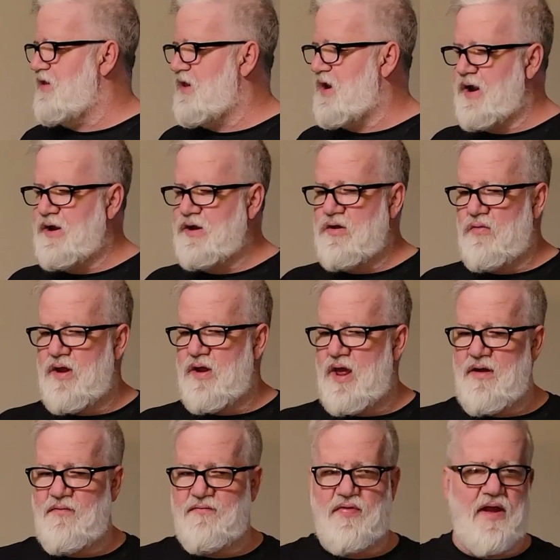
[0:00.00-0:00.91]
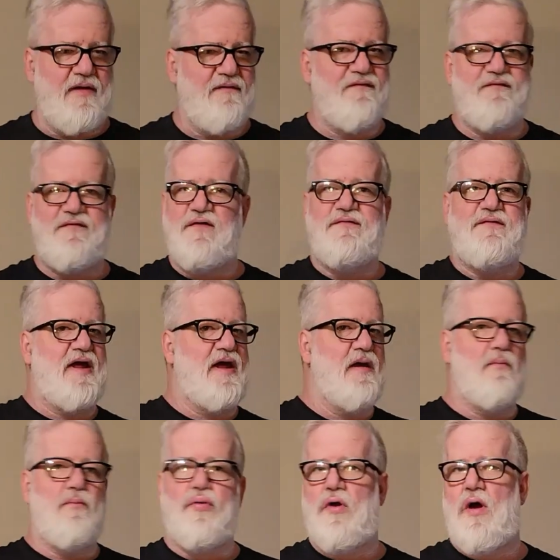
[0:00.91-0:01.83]
that I don't have like
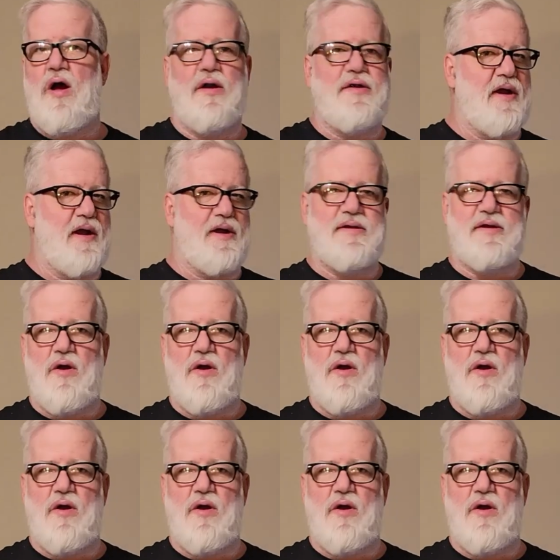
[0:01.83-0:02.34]
15 projects